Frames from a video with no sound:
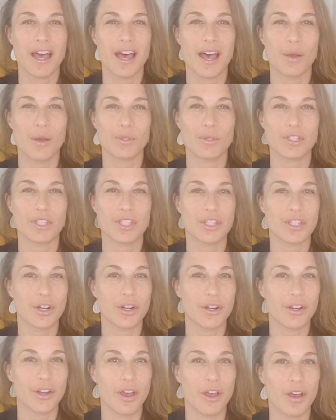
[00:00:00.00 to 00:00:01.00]
I will
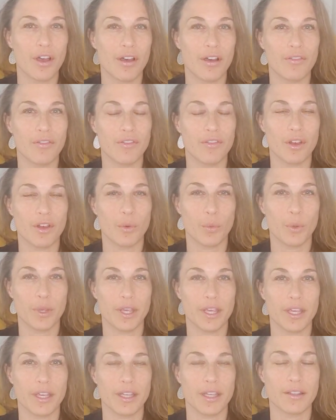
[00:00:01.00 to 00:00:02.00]
start off
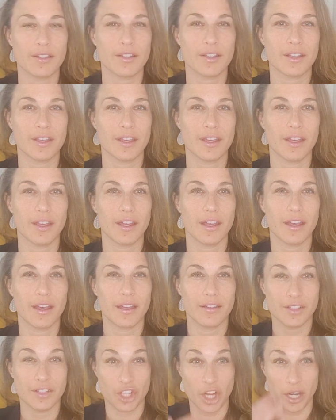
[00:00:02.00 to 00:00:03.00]
with
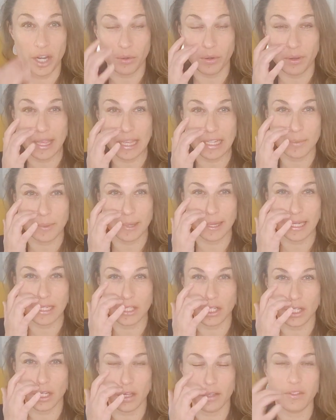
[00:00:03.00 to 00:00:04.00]
uh, the general
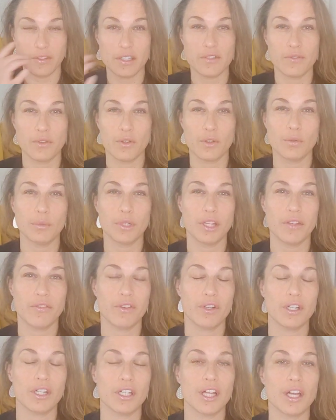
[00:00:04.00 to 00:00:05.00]
explanation of this full moon in
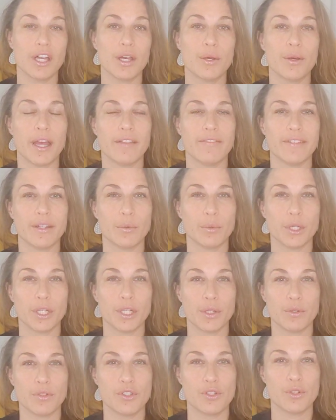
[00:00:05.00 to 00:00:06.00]
Virgo and then we're
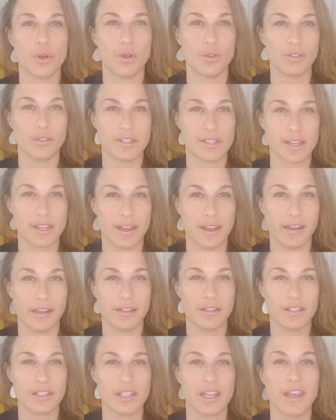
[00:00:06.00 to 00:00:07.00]
going to all the
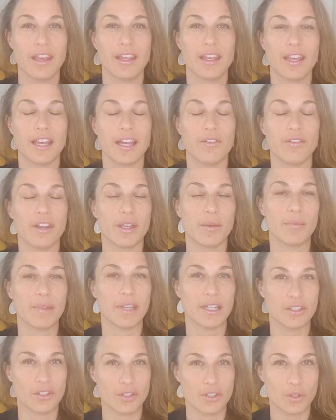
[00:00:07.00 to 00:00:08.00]
signs. I
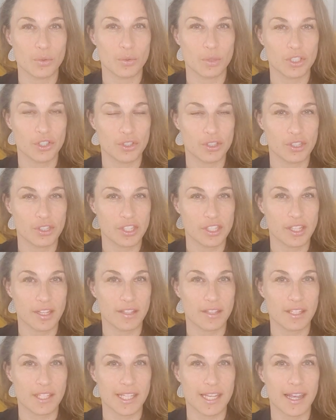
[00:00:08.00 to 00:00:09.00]
recommend you to watch your
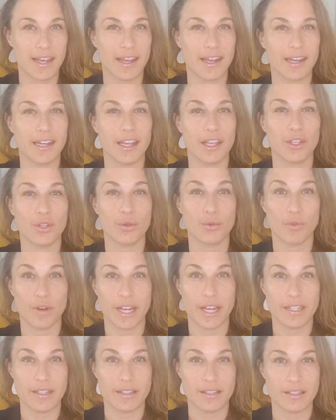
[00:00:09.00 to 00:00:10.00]
sun sign and your
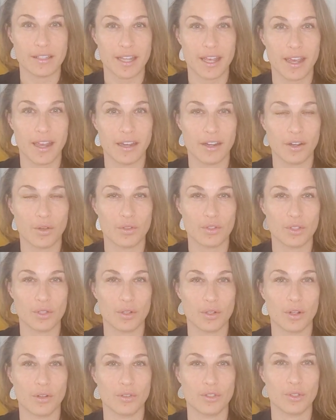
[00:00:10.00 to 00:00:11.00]
rising sign, also
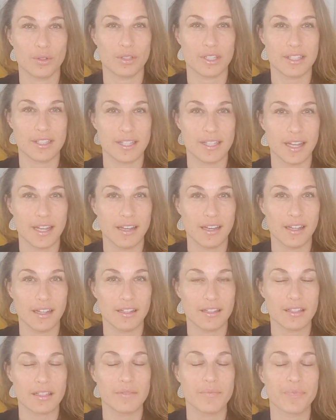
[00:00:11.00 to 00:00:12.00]
called your
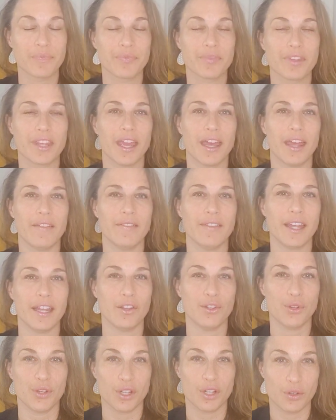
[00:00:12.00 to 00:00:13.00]
ascendant, and
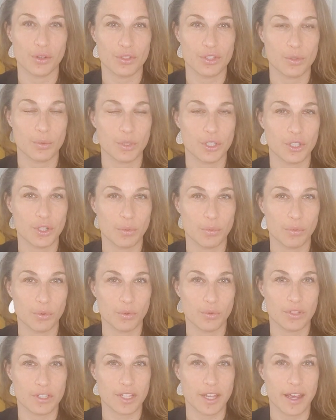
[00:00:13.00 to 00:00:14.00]
then you can also watch your
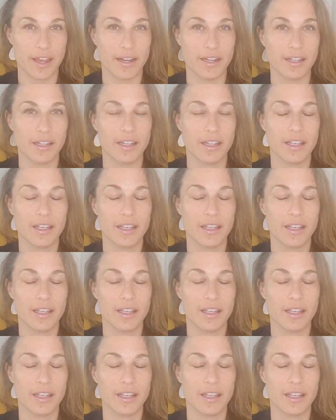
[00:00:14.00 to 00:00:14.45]
moon sign.